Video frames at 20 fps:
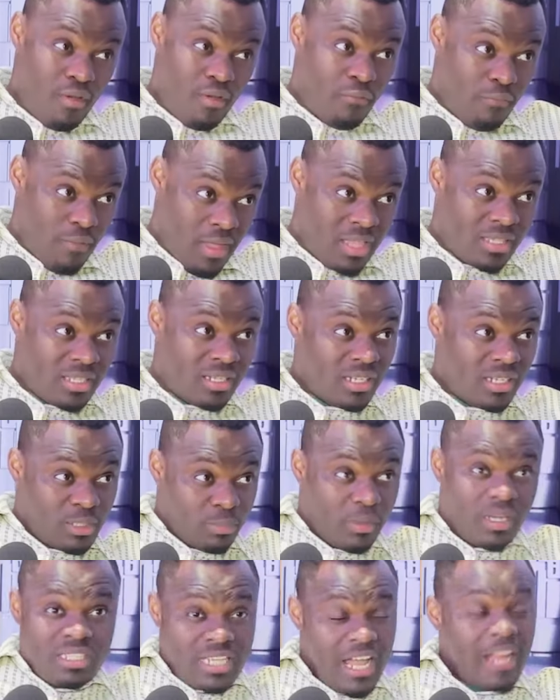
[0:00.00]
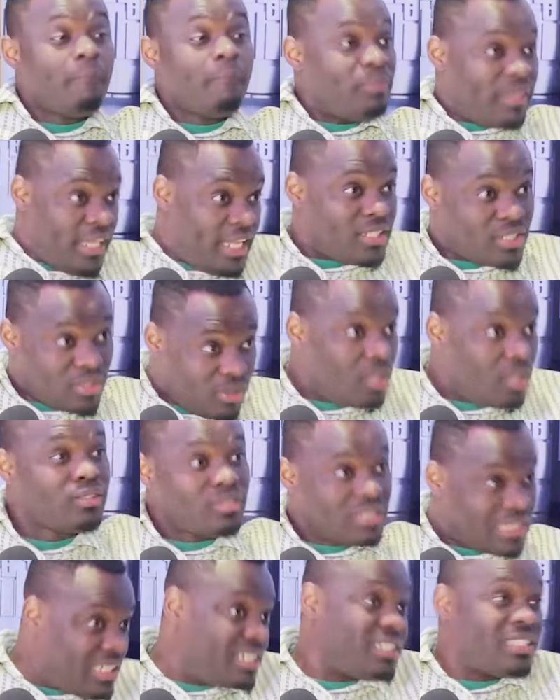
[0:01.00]
your face that it's not
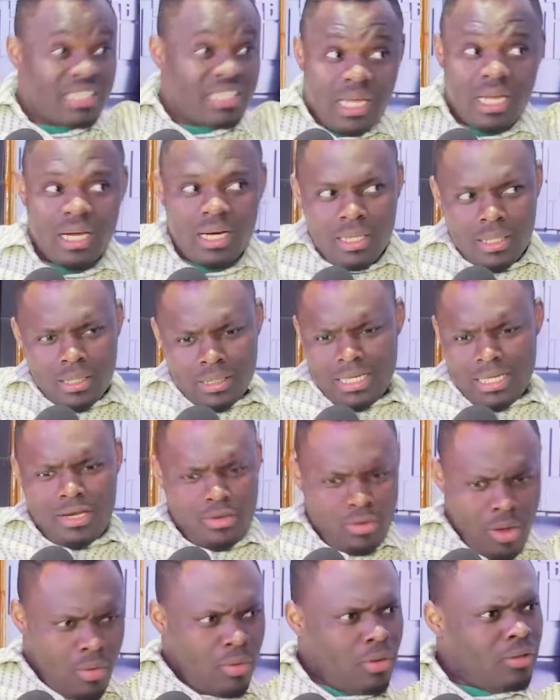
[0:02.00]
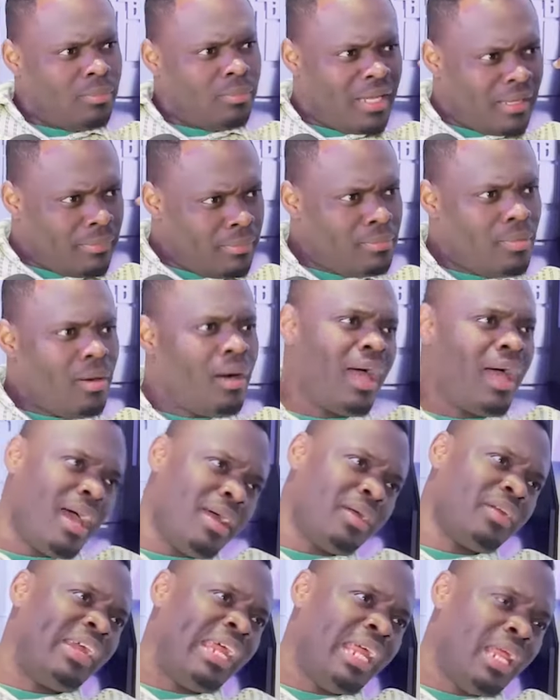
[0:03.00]
sincere, I know. You're going to make me more
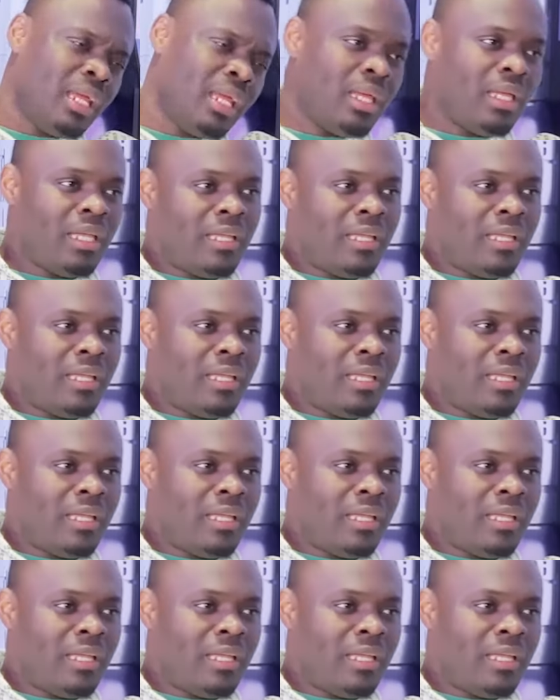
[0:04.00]
angry?